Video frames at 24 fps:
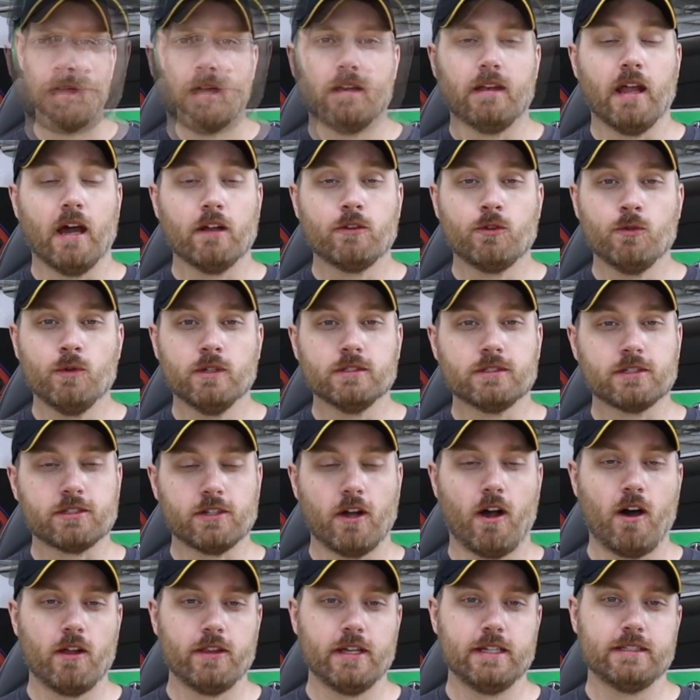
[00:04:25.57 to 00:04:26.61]
Now to
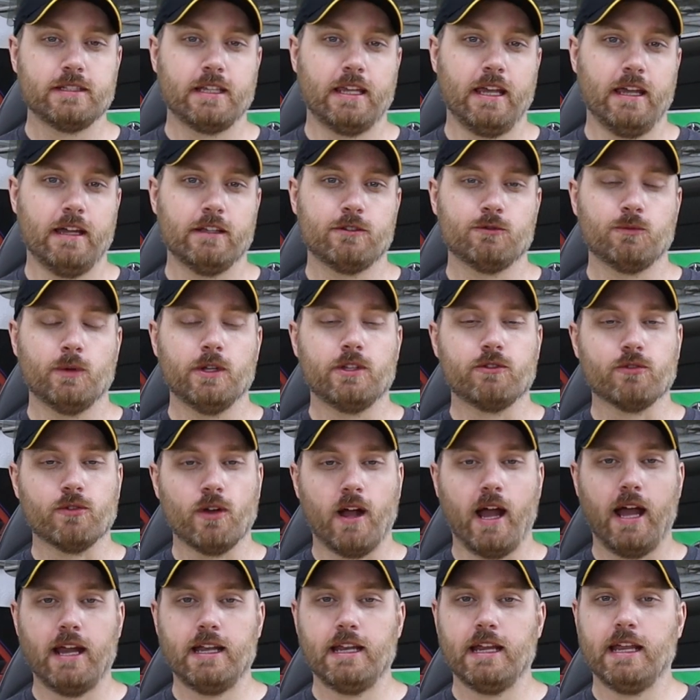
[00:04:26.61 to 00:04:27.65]
install these kits, we
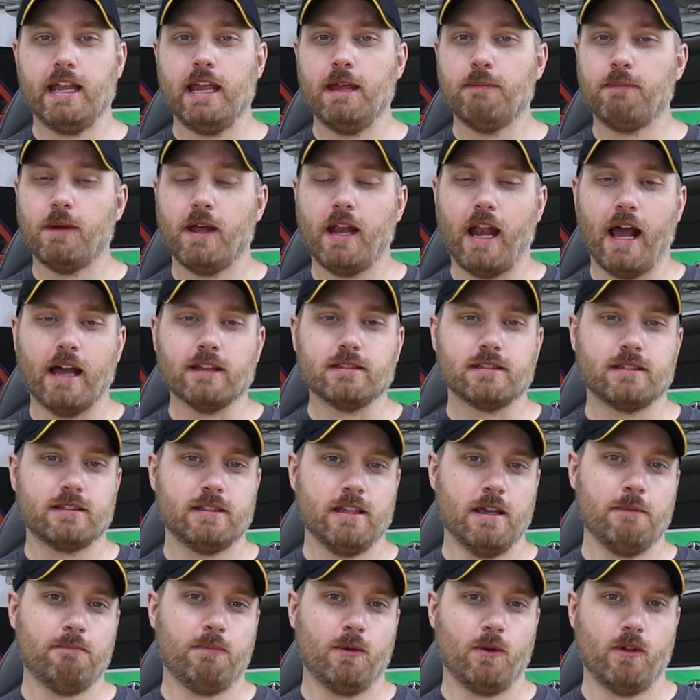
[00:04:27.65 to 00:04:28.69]
tried to keep it as
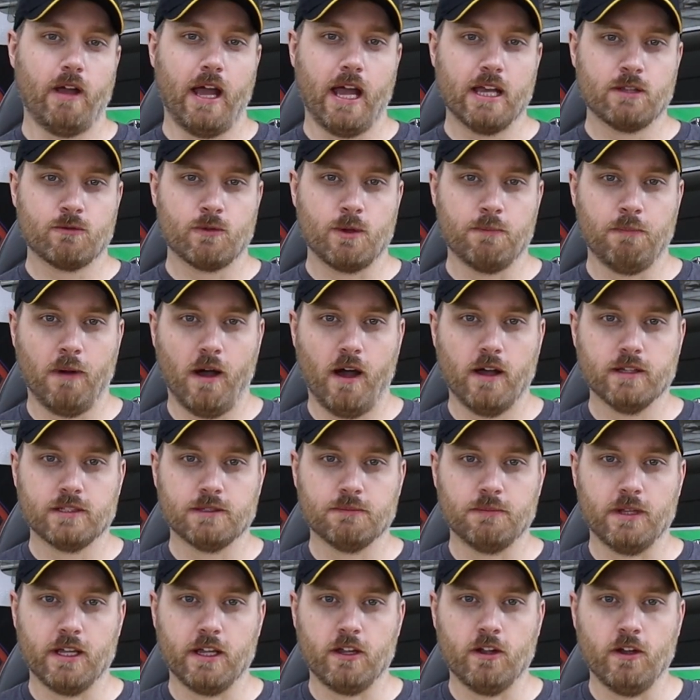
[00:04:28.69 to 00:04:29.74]
simple as we
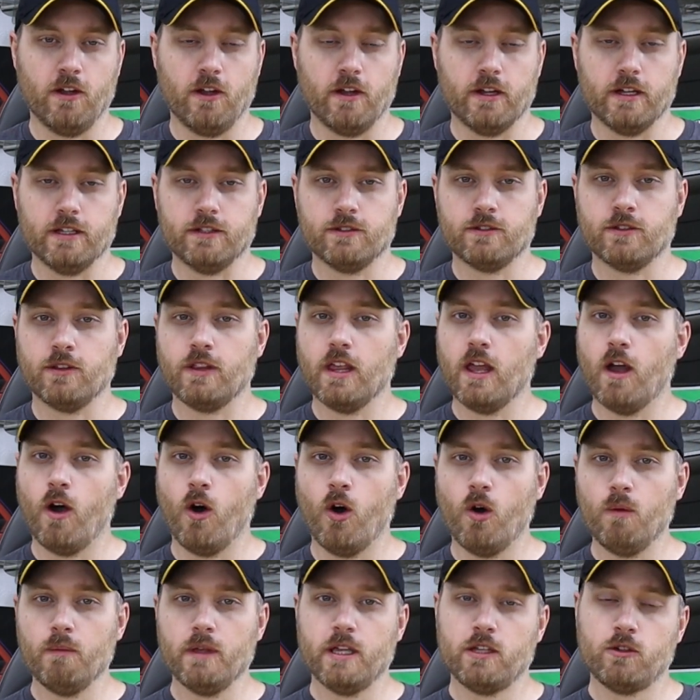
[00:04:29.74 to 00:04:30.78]
possibly could. So the
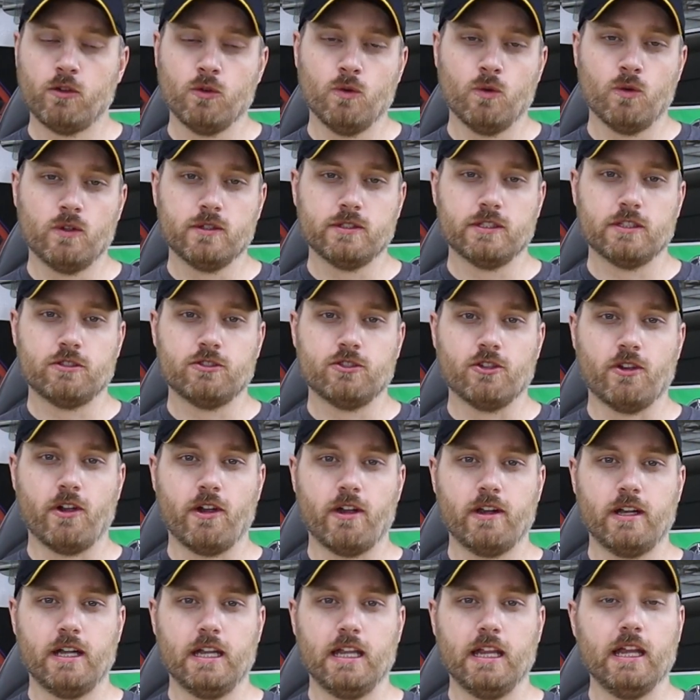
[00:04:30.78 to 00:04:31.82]
only tools that you're
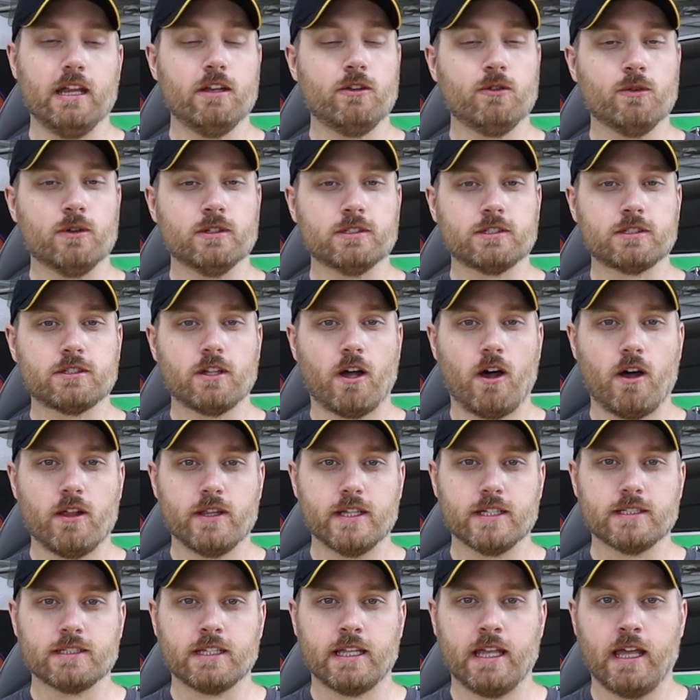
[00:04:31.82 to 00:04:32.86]
going to need to install
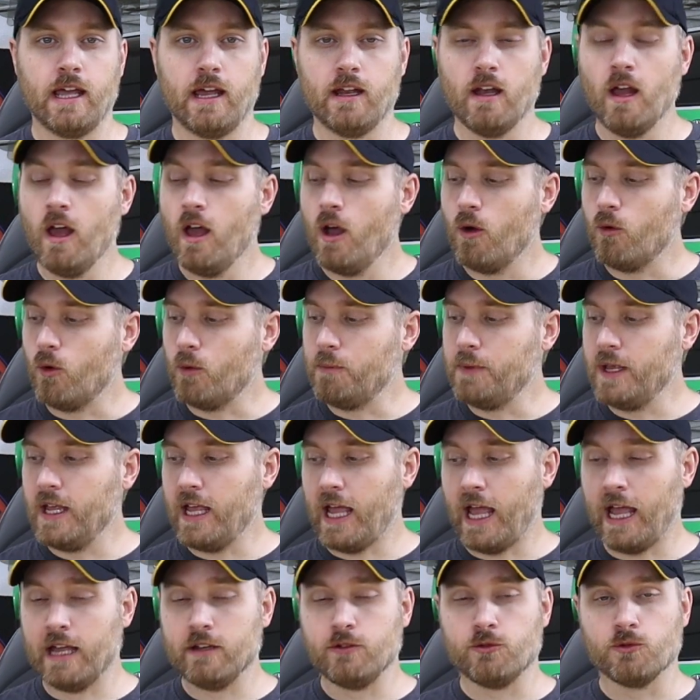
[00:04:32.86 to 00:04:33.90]
this kit will be
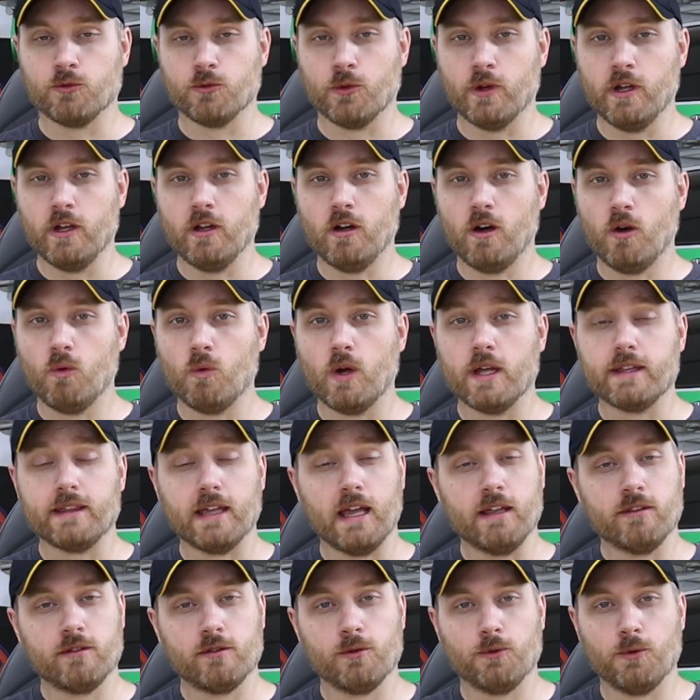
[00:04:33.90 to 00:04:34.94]
a drill with
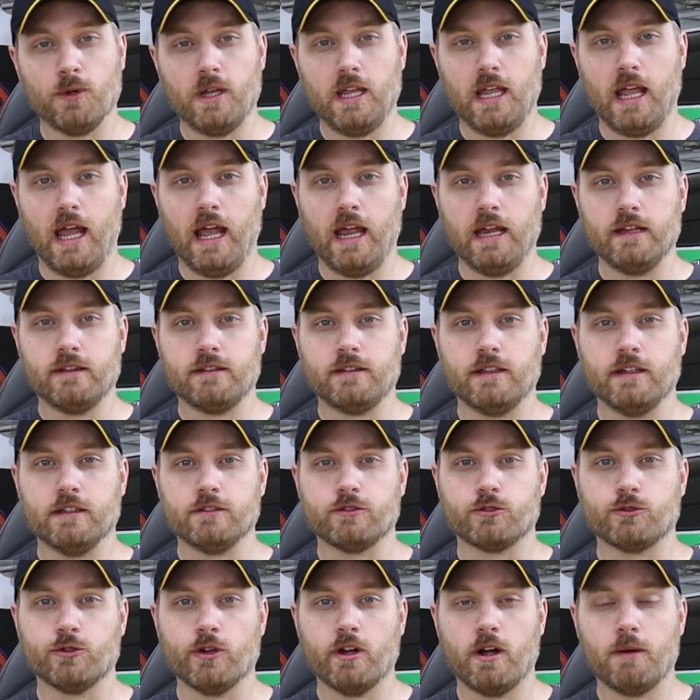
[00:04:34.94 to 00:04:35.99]
a 3/8
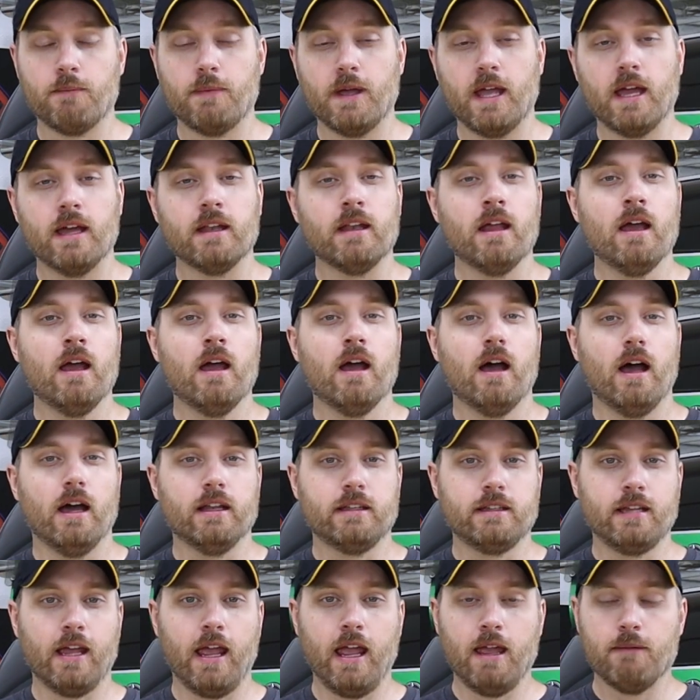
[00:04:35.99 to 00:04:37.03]
inch drill bit, a
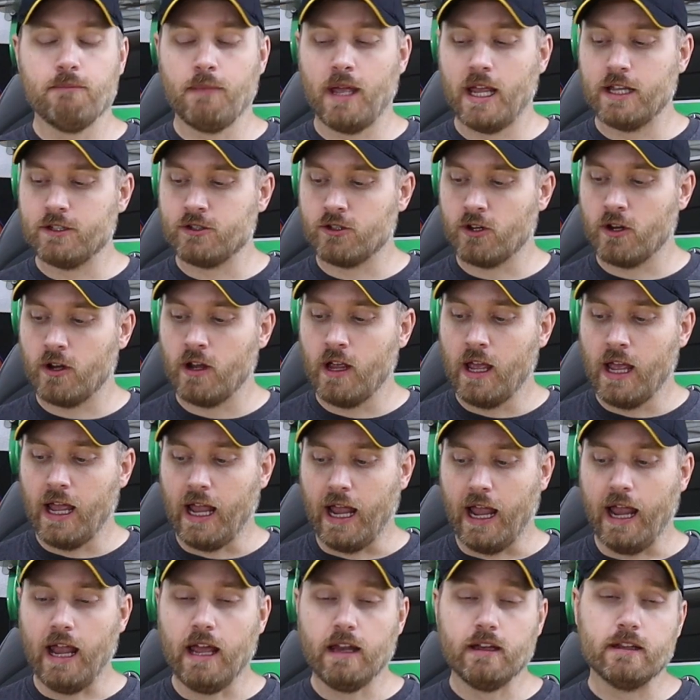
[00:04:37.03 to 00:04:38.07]
tape measure,
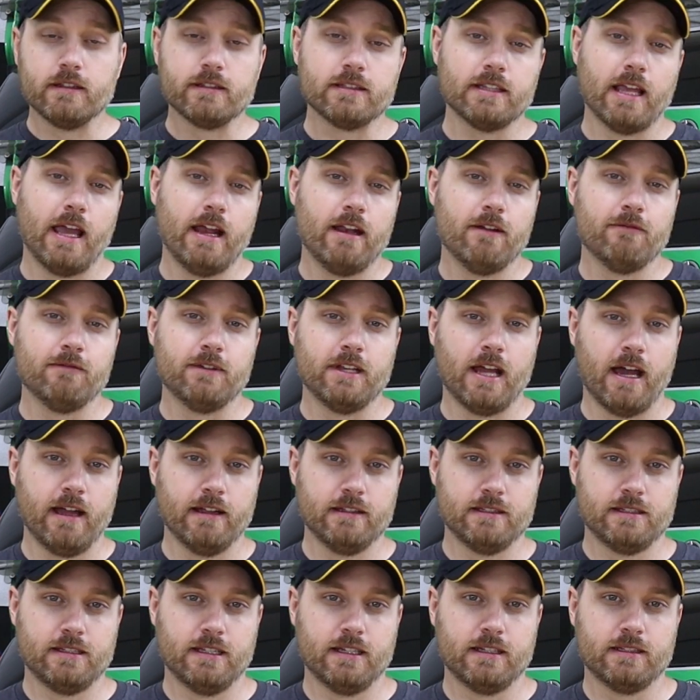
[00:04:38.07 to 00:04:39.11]
and a set of
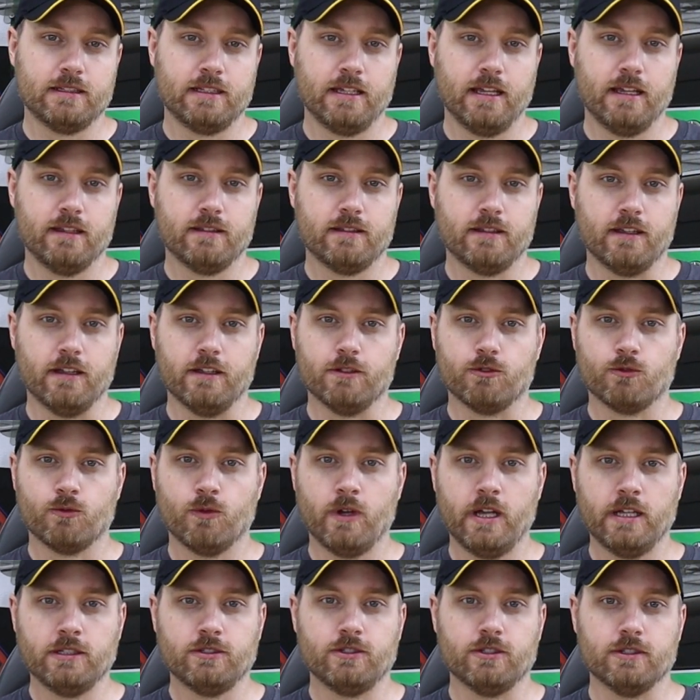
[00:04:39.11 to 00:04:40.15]
9/16 inch
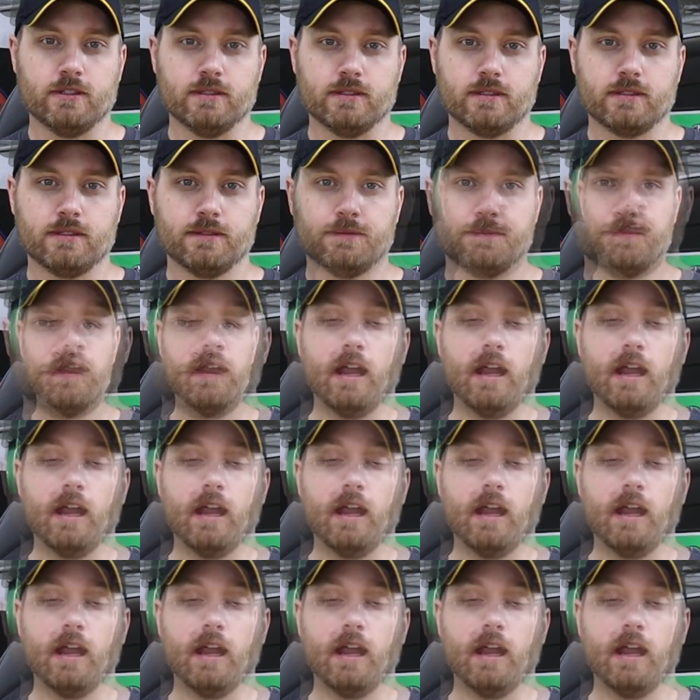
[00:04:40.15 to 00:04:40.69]
wrenches.